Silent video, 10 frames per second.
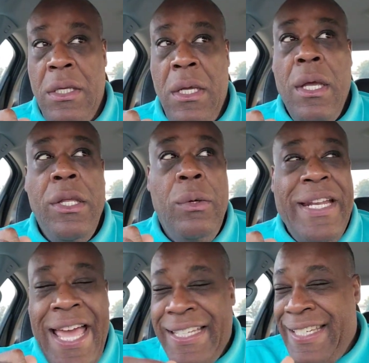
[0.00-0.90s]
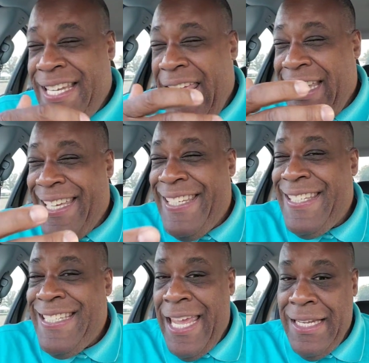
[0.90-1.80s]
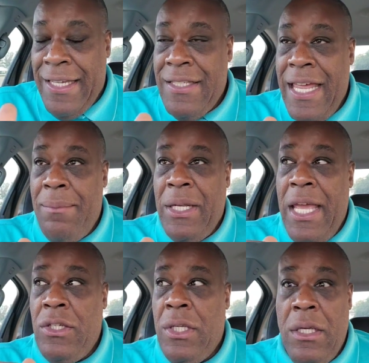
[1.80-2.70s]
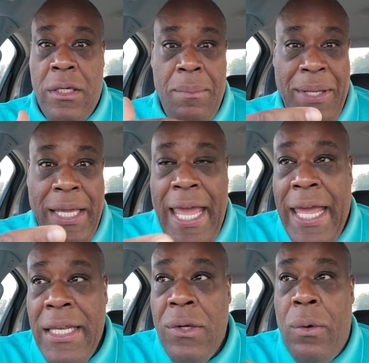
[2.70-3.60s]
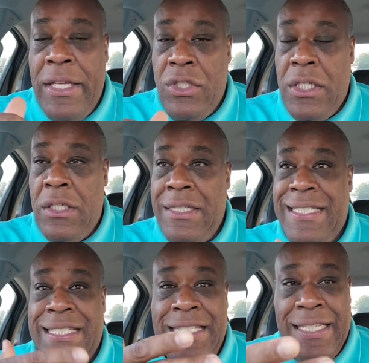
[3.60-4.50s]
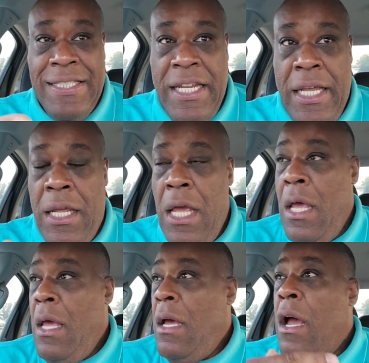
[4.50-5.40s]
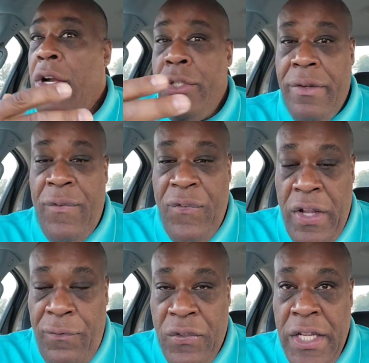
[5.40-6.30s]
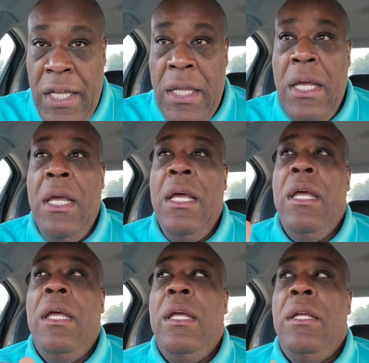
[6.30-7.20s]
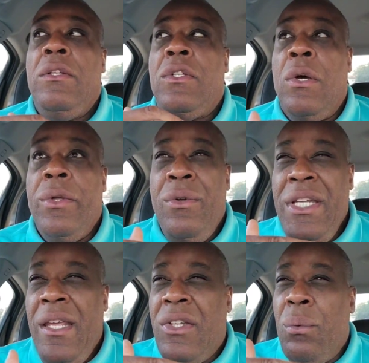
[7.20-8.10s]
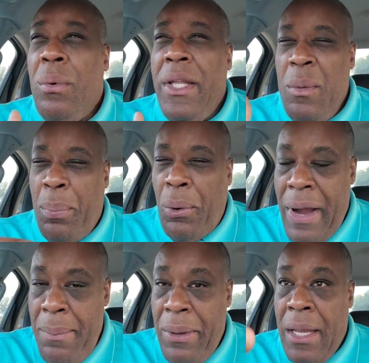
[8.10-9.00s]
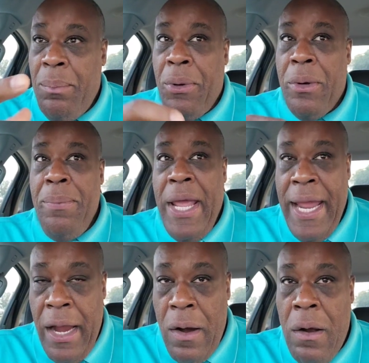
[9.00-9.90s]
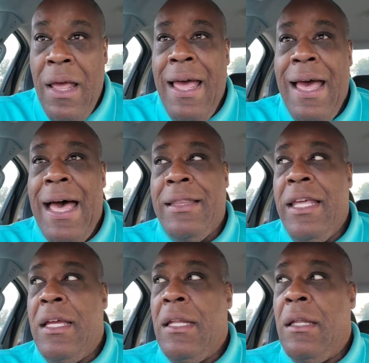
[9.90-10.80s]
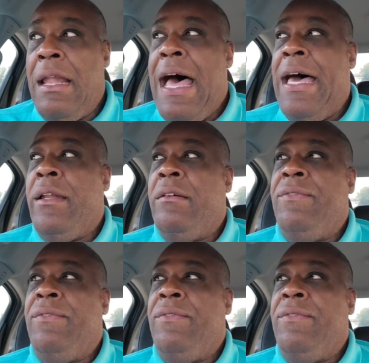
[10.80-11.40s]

You would have to take a state examination. It could be 80 questions, 60, 150. So you need to really prep and prepare. I think a lot of